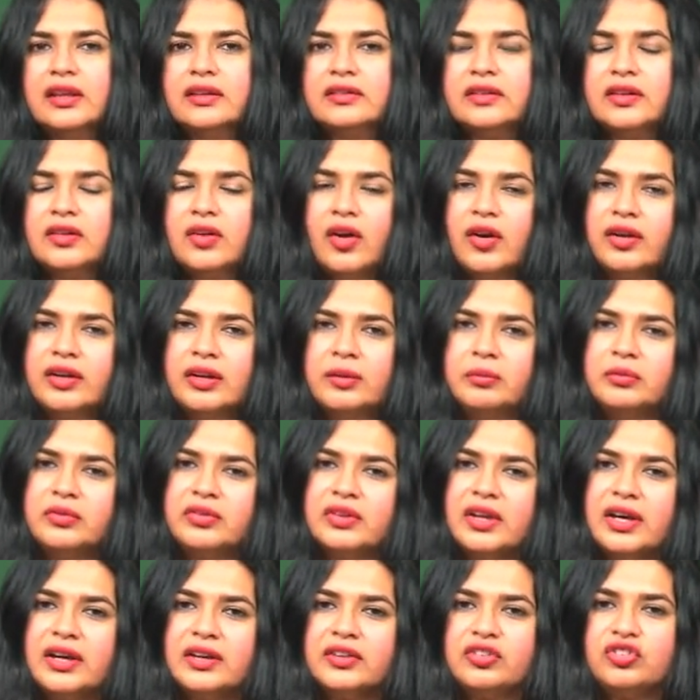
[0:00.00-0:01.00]

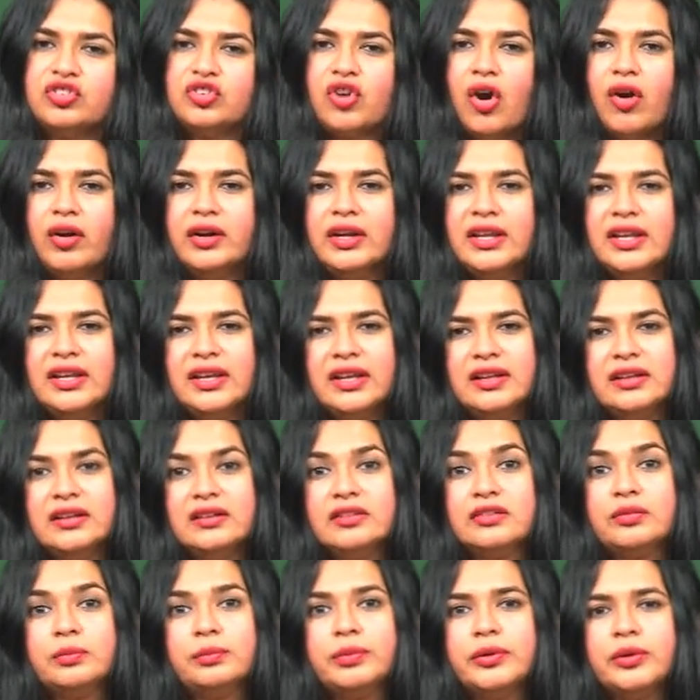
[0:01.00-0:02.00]
Synonyms are shoddy
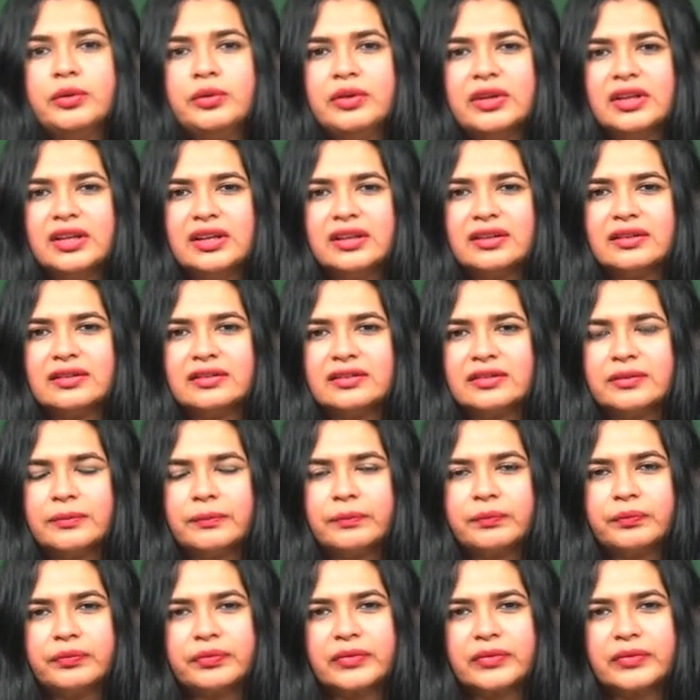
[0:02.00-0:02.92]
and spurious.